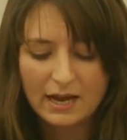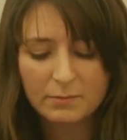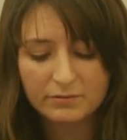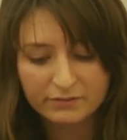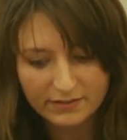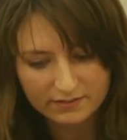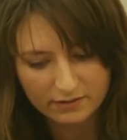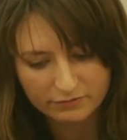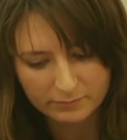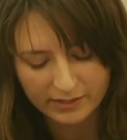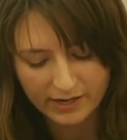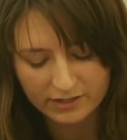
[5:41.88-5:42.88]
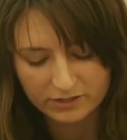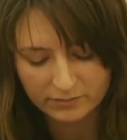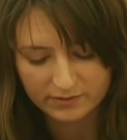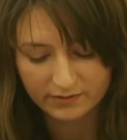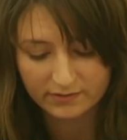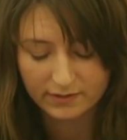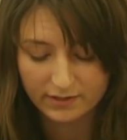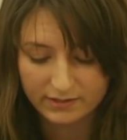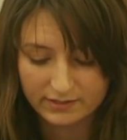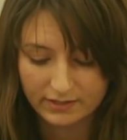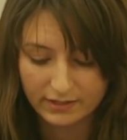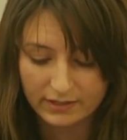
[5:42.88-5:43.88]
and prevents her from engaging with
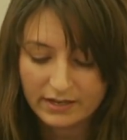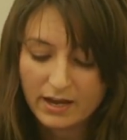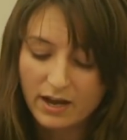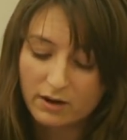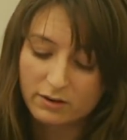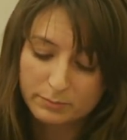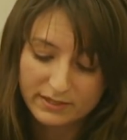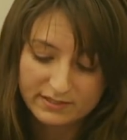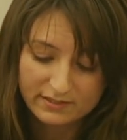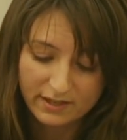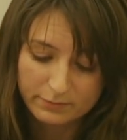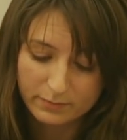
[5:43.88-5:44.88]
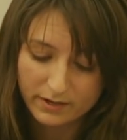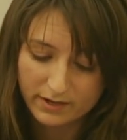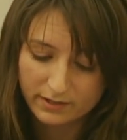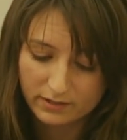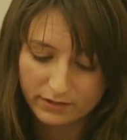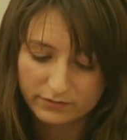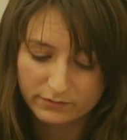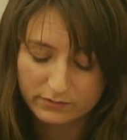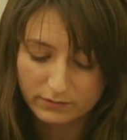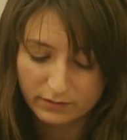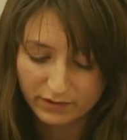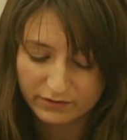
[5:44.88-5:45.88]
society. Her oppressed life behind
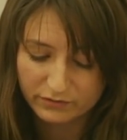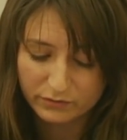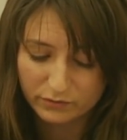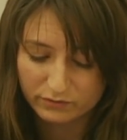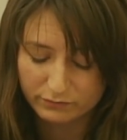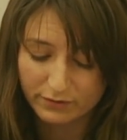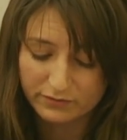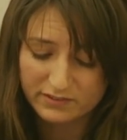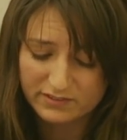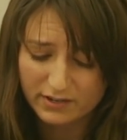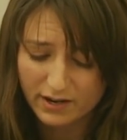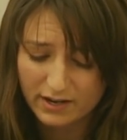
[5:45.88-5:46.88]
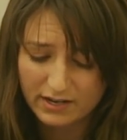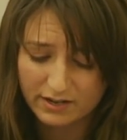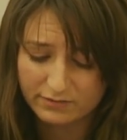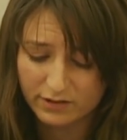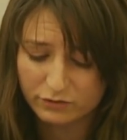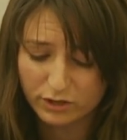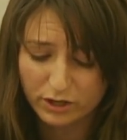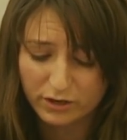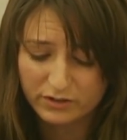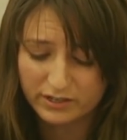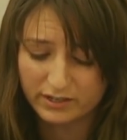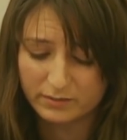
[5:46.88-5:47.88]
closed doors revolves entirely around
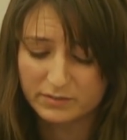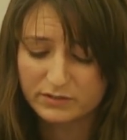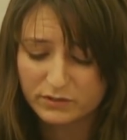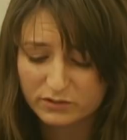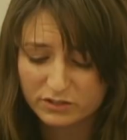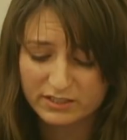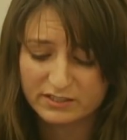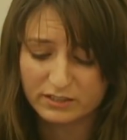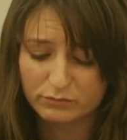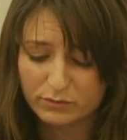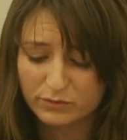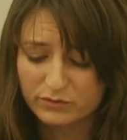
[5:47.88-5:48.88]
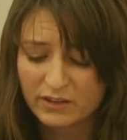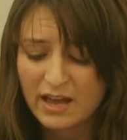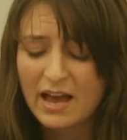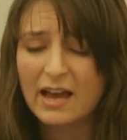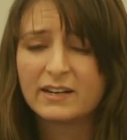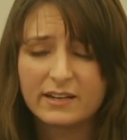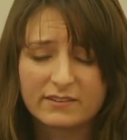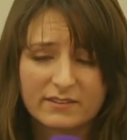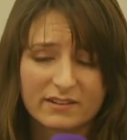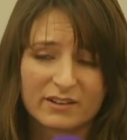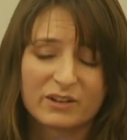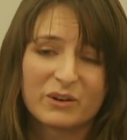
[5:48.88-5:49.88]
draconian, misogynistic rules and an
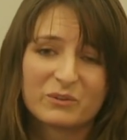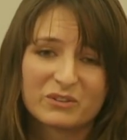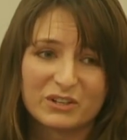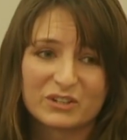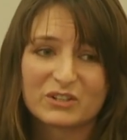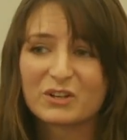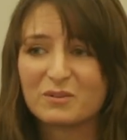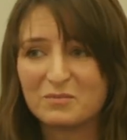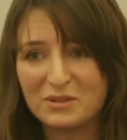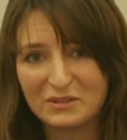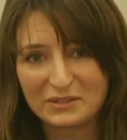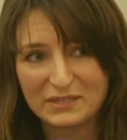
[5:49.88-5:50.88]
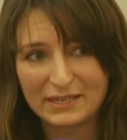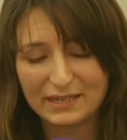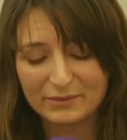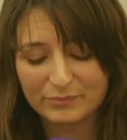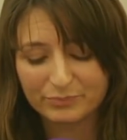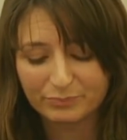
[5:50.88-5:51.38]
insular cultish community.